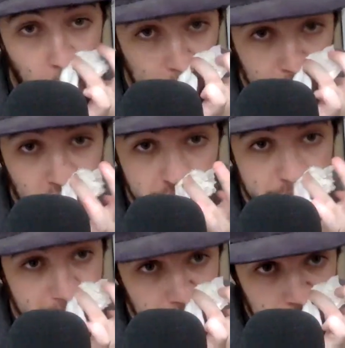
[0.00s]
or
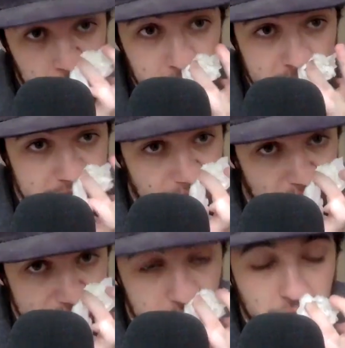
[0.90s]
movement because
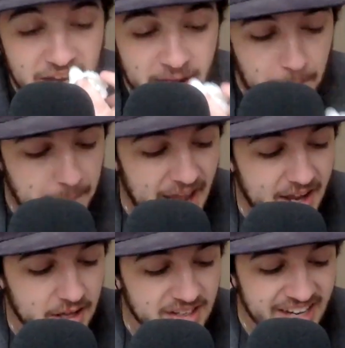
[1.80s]
uh, you can't
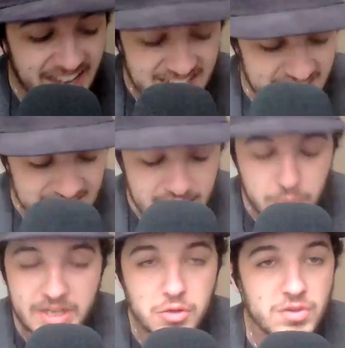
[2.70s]
bank, like I said
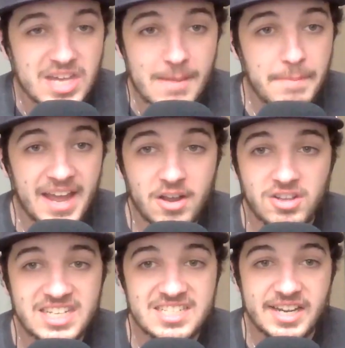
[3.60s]
last week, you can't bank
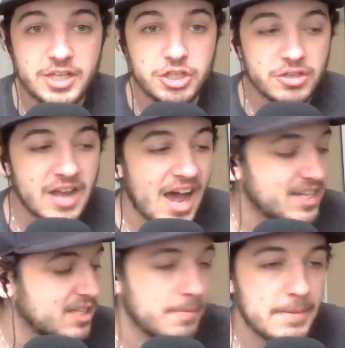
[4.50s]
on these injured
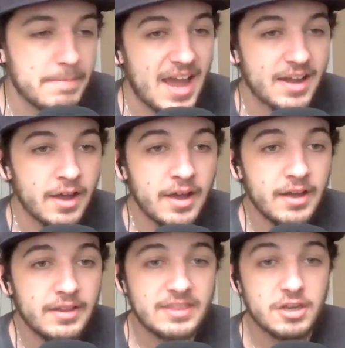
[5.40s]
guys coming back
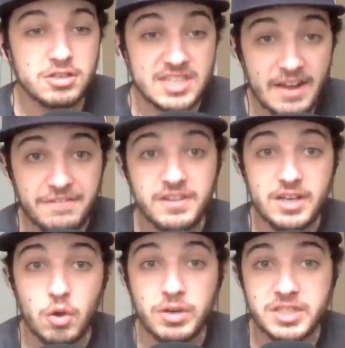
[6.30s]
that they're
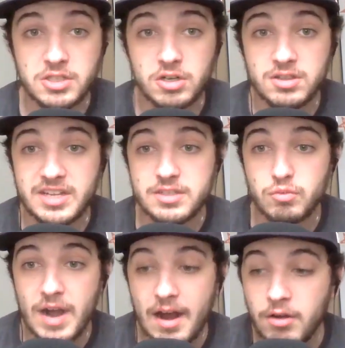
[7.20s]
definitely going to turn things
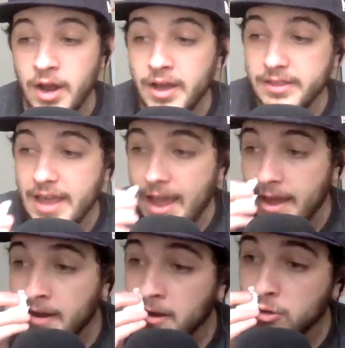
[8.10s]
around.
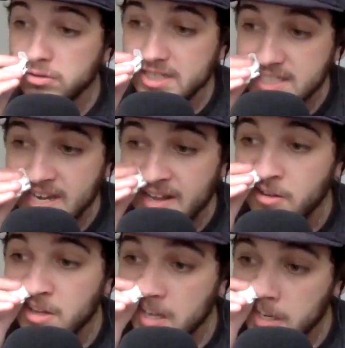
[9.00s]
That Chris
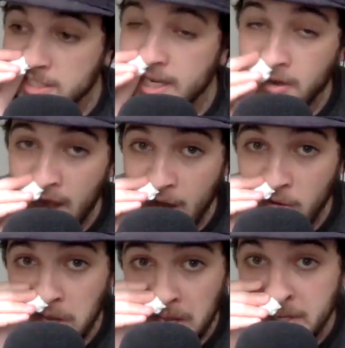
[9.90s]
Sale, Tanner
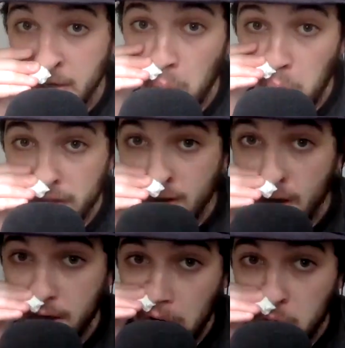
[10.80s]
Houck, and Garrett
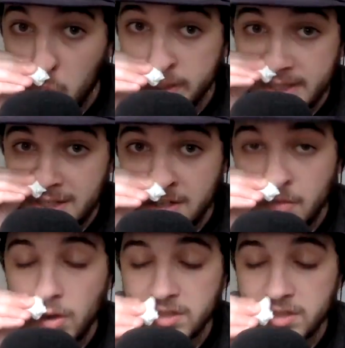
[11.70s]
Whitlock are going to turn the